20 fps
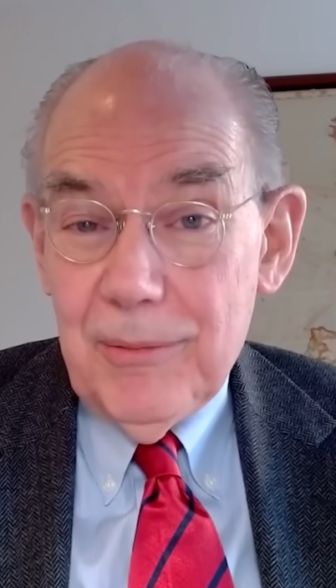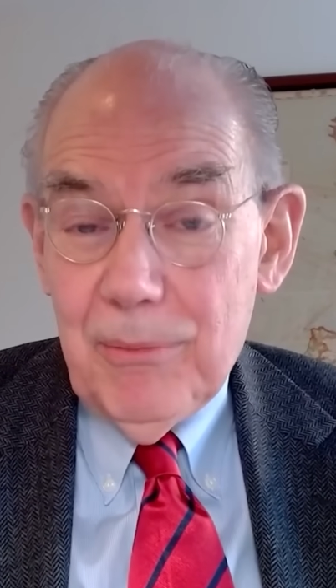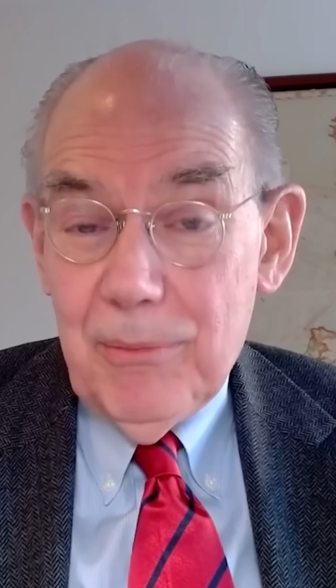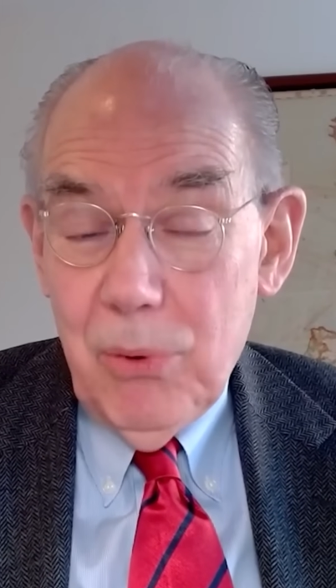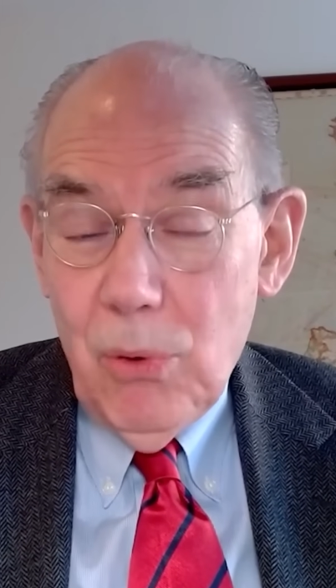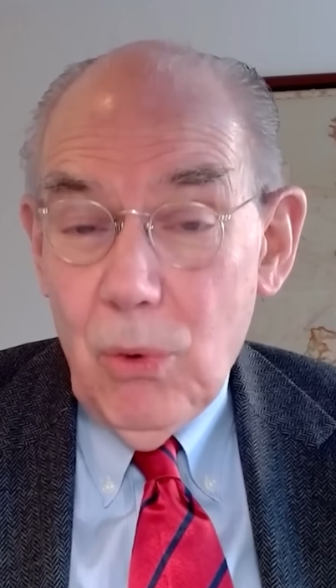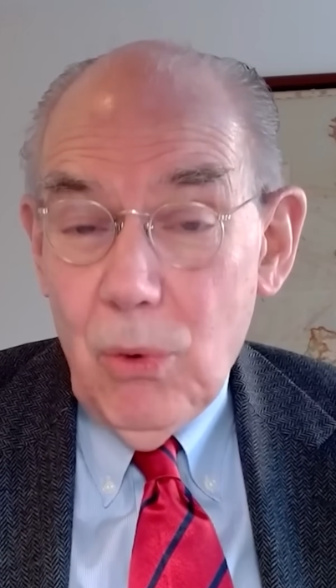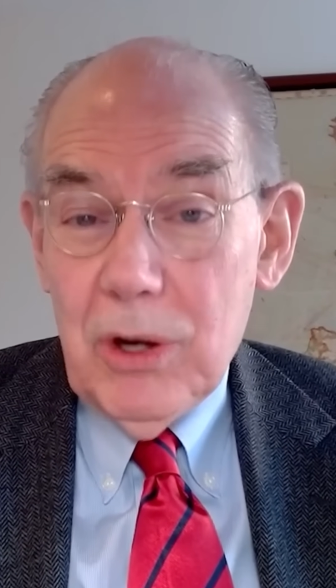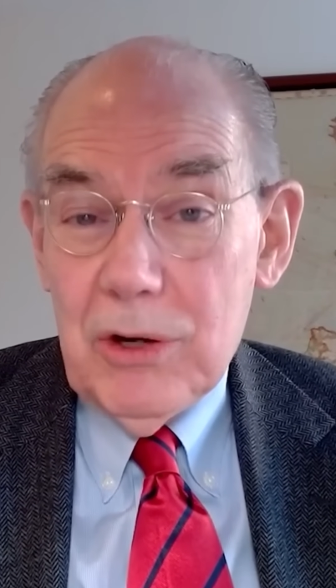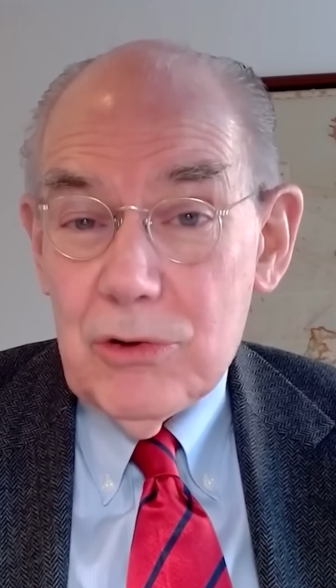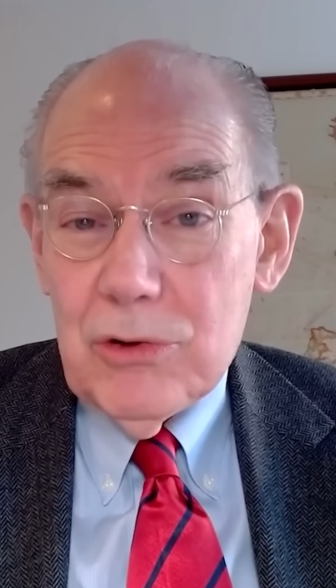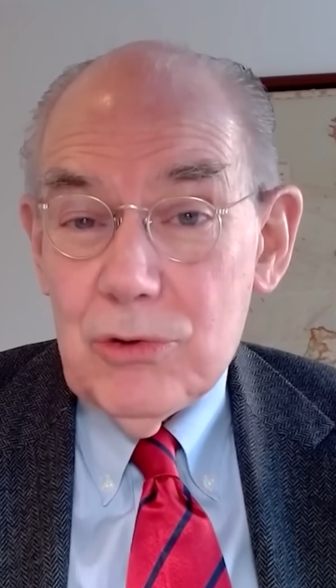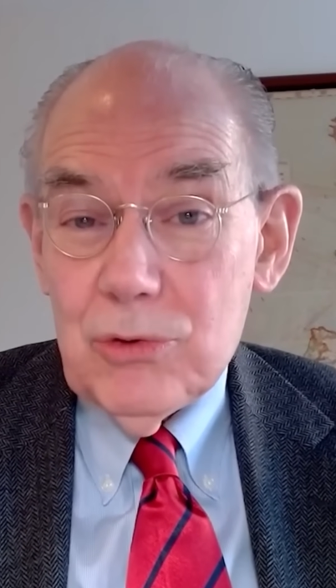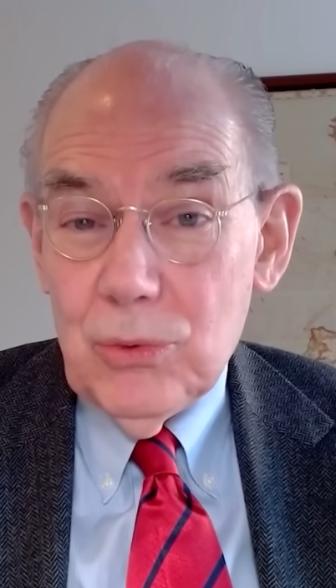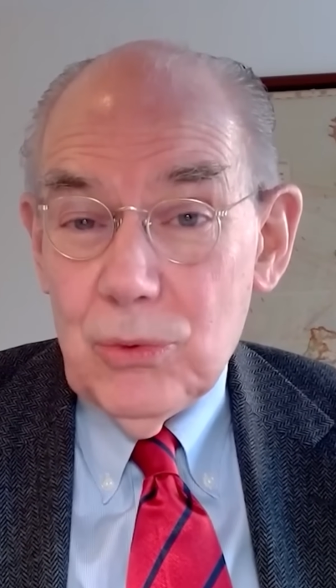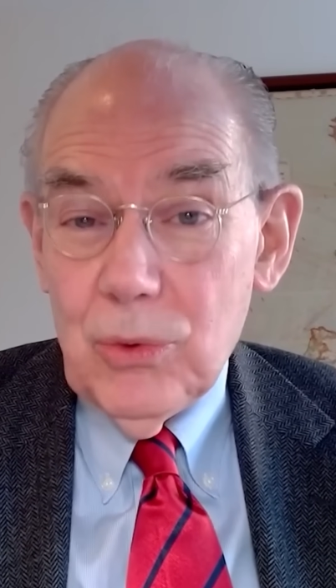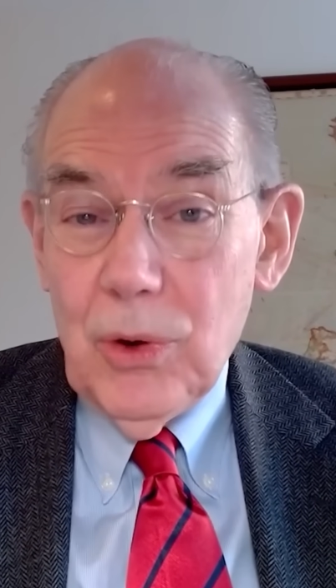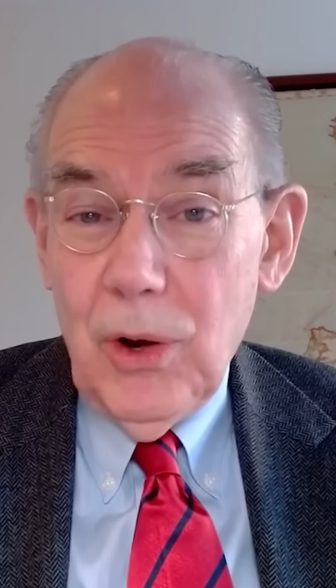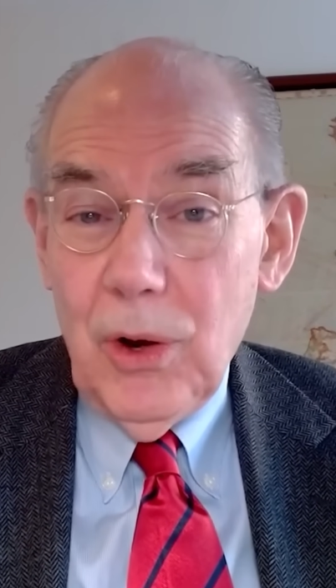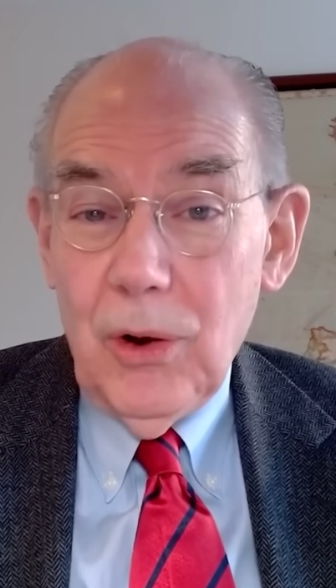important
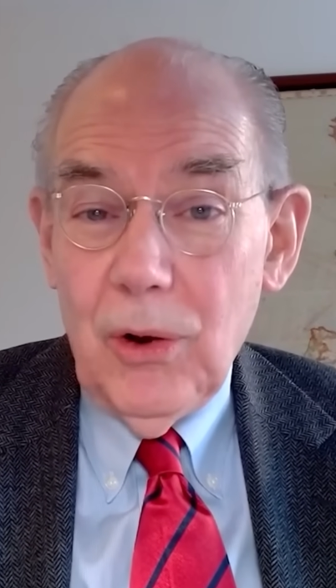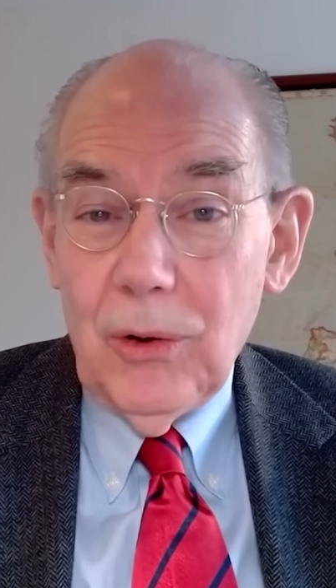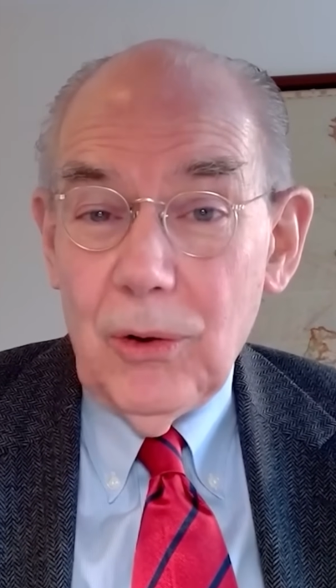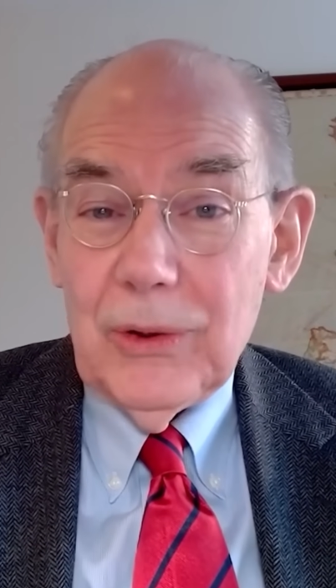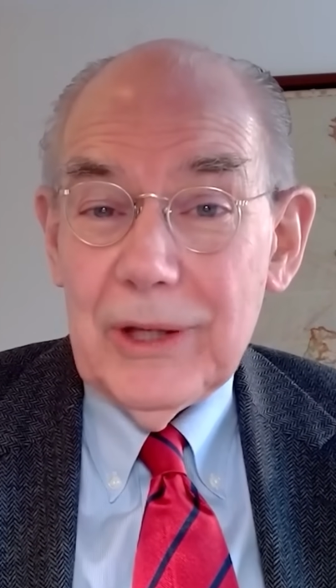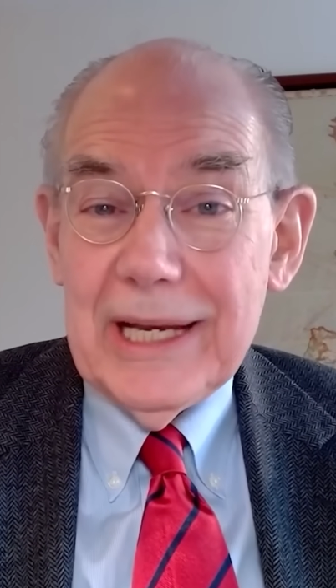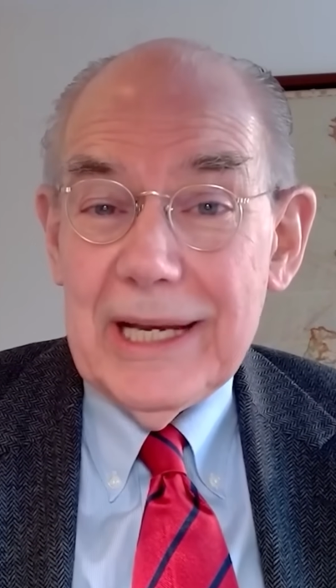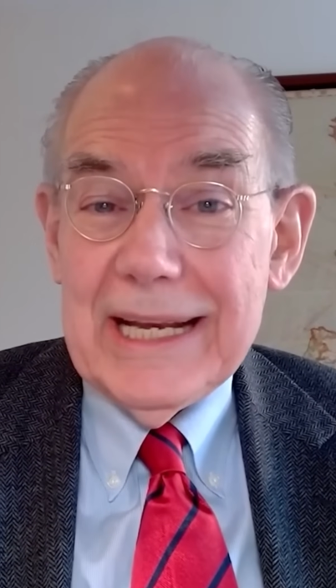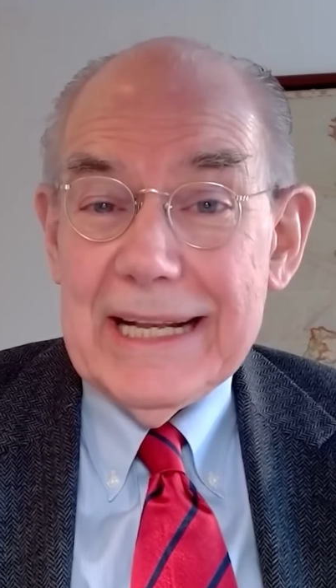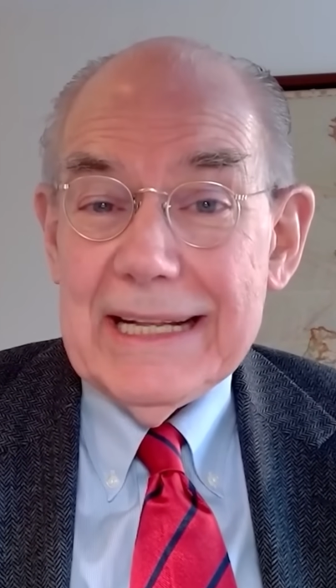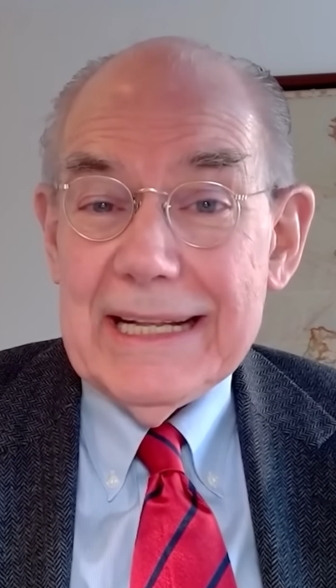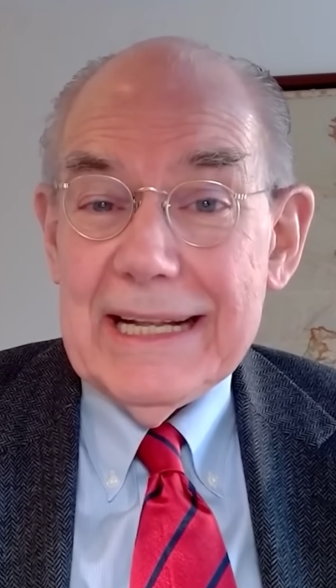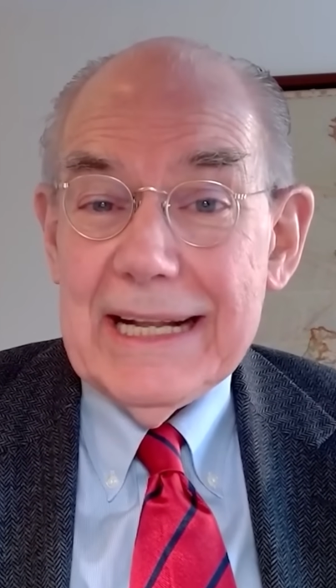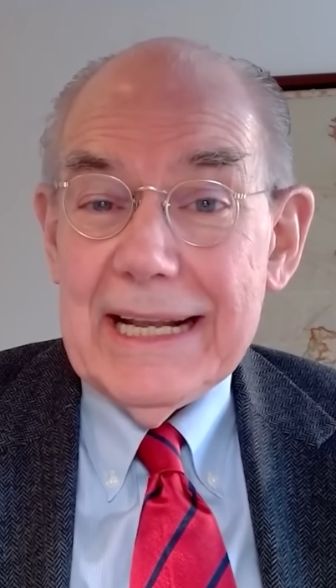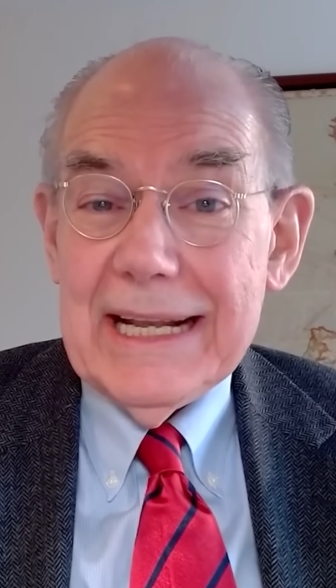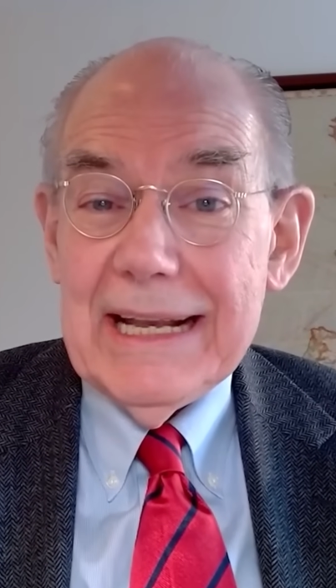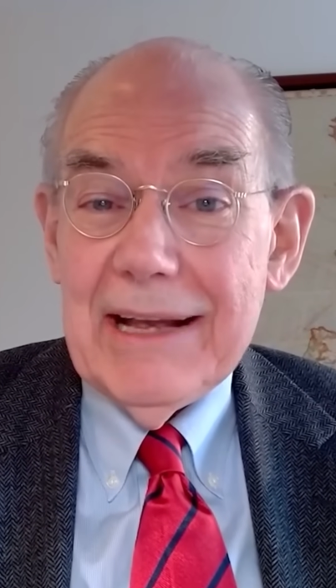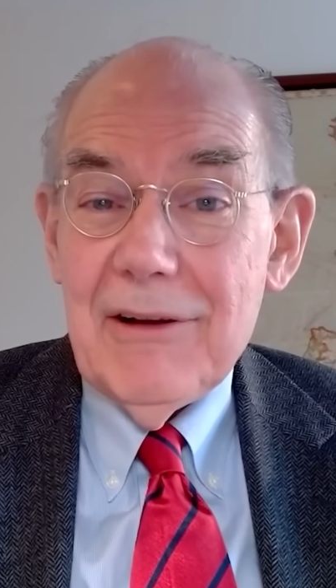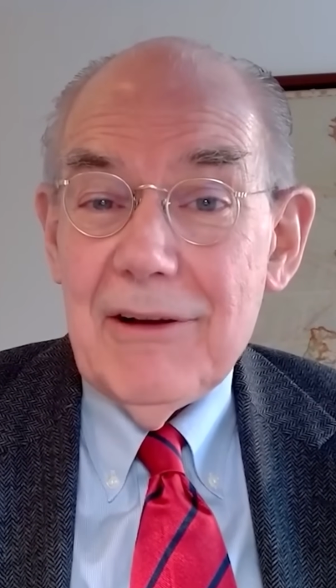role in